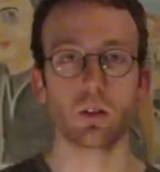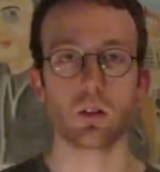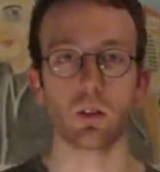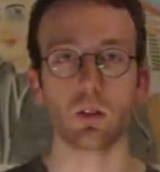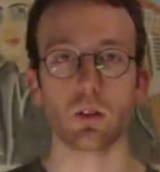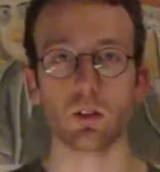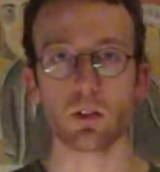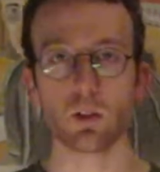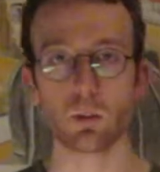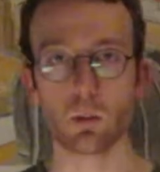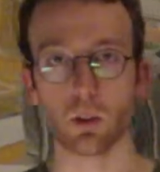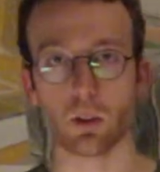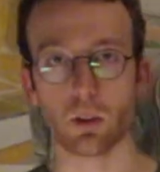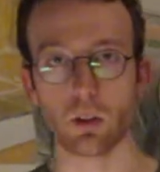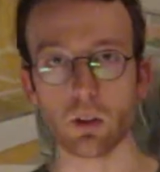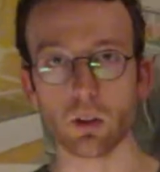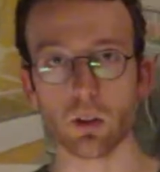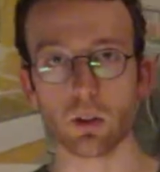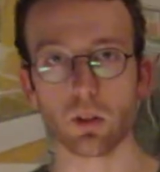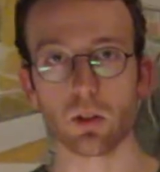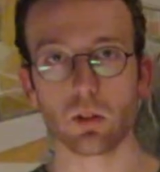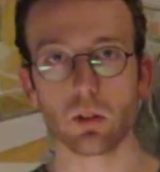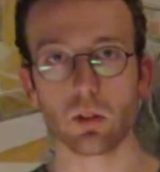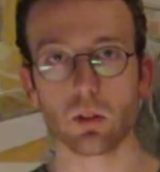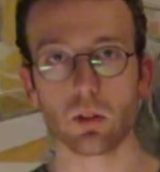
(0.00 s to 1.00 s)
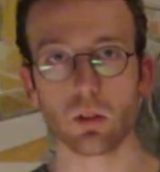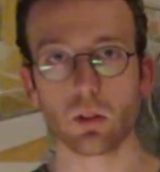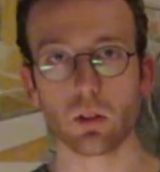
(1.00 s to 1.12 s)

This one does.